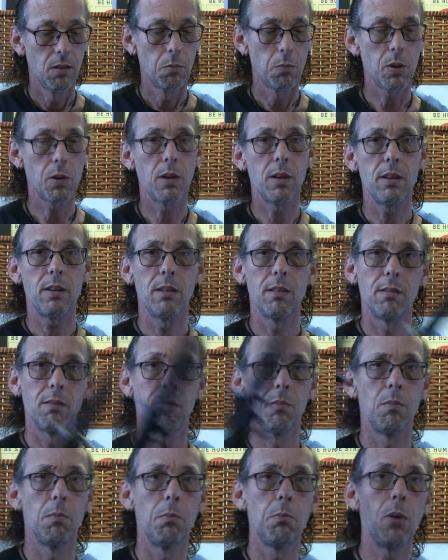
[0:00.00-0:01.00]
But
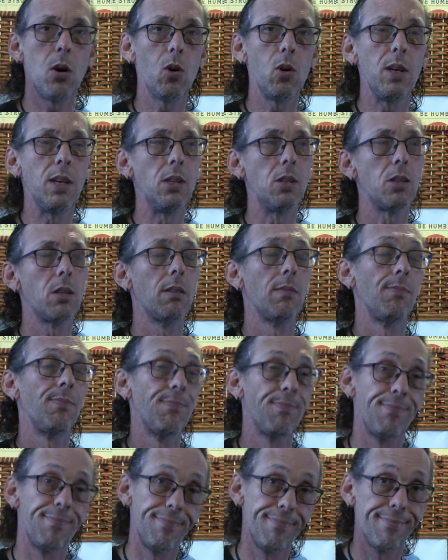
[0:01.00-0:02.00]
bohis.
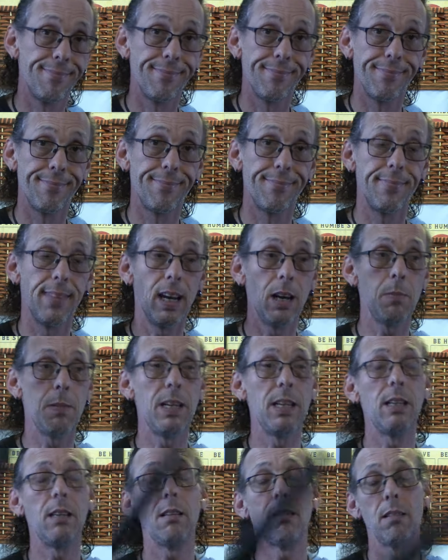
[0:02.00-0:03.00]
I
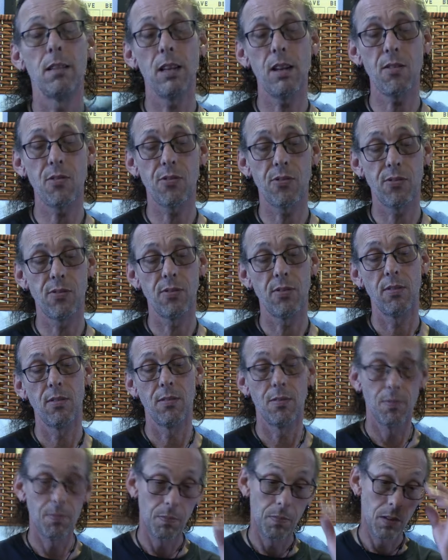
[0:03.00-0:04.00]
mean, if
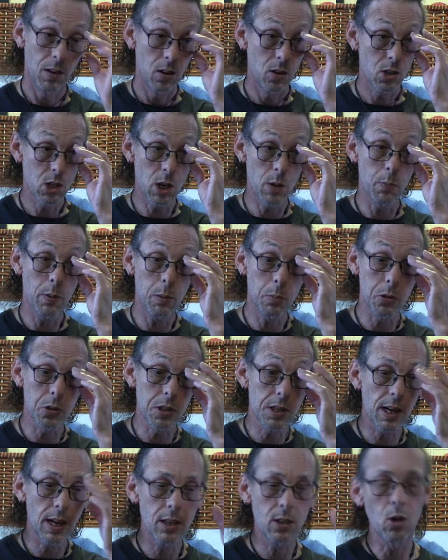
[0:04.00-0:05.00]
some people
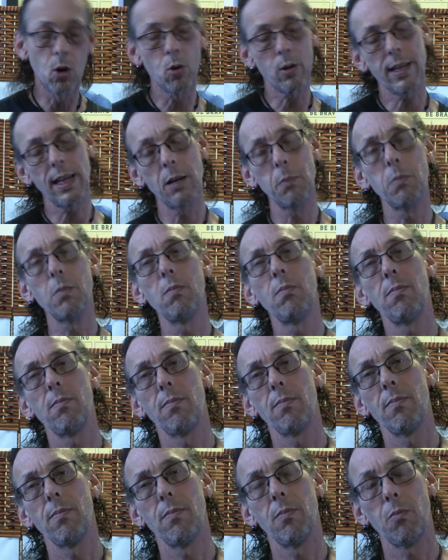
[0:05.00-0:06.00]
say don't get them
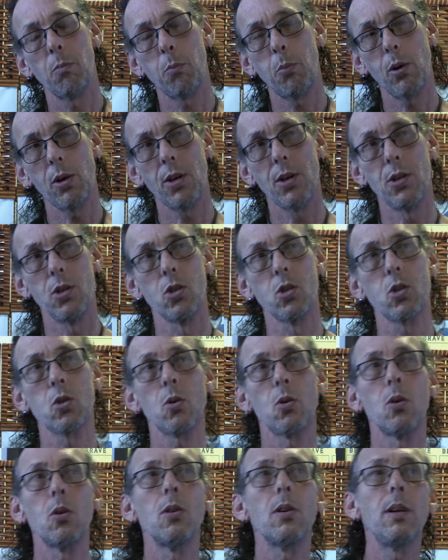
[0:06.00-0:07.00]
put in your
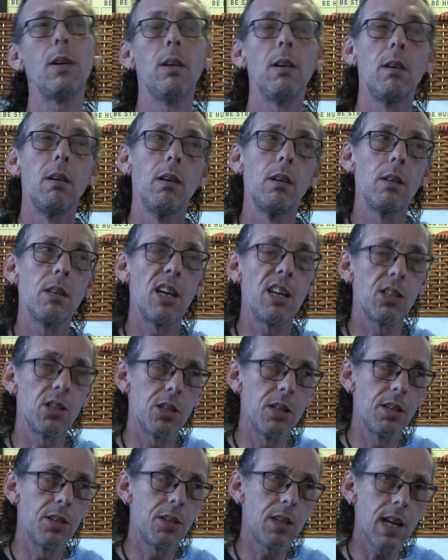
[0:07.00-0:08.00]
sword, it takes
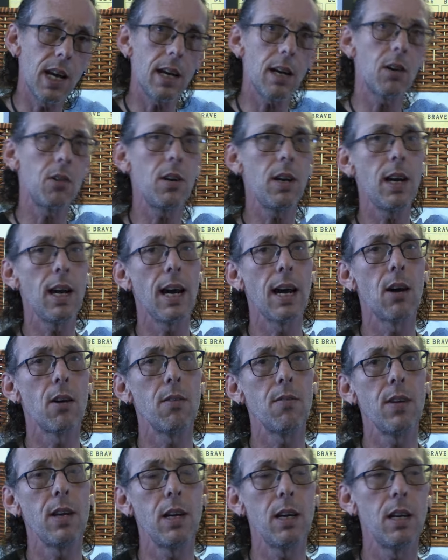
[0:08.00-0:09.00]
the integrity out
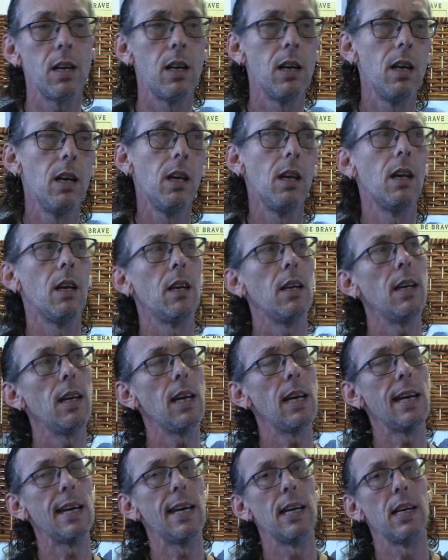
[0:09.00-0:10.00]
of it.
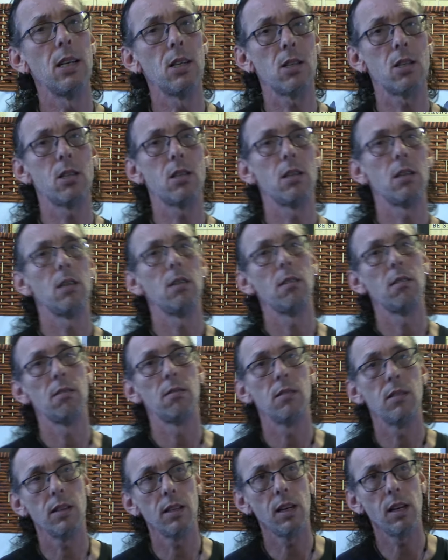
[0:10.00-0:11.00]
It
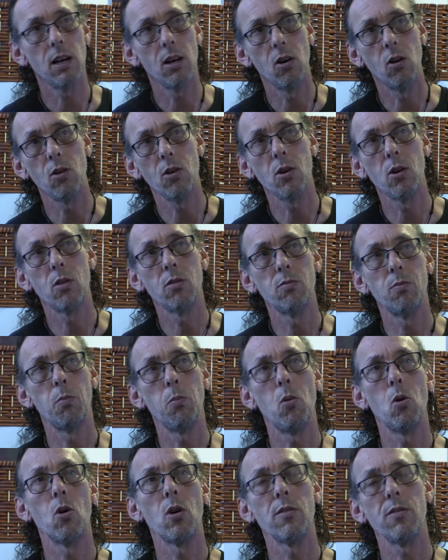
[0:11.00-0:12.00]
you know, you have
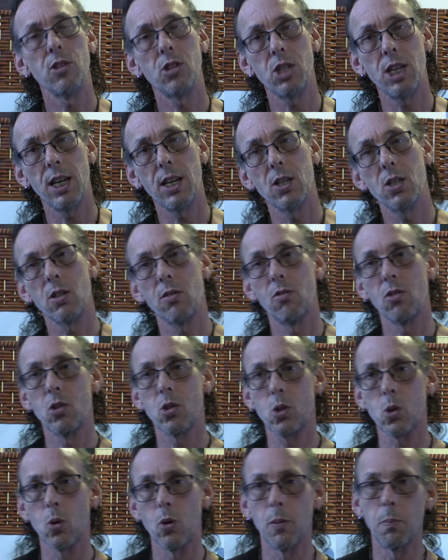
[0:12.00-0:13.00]
more of a chance of your
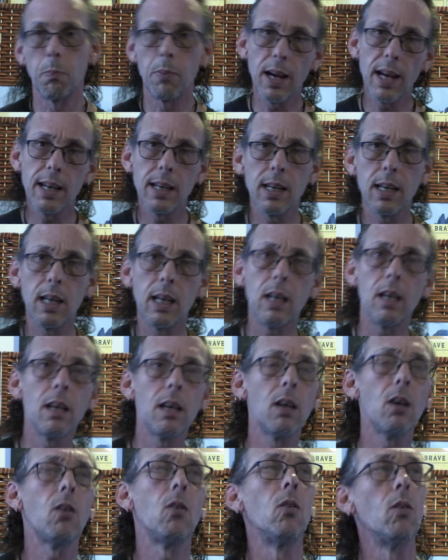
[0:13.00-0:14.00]
sword
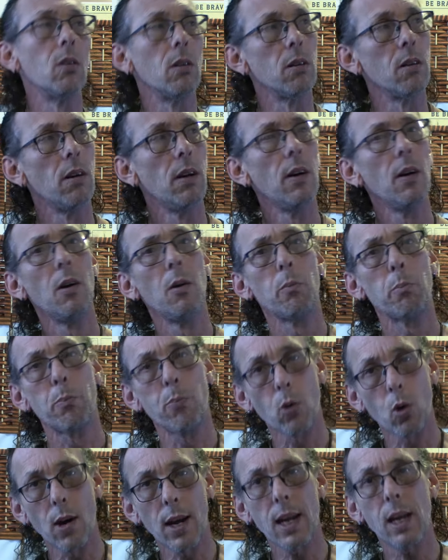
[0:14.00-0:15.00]
bending or
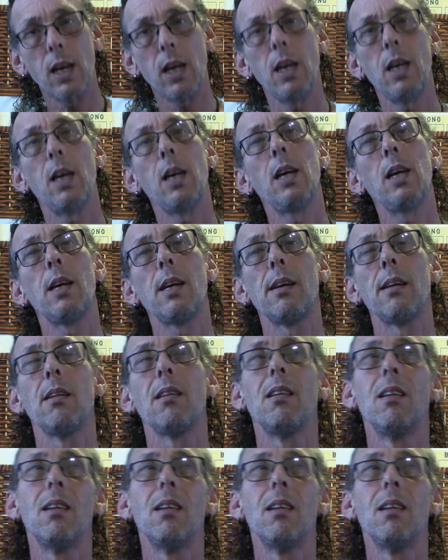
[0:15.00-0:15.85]
breaking.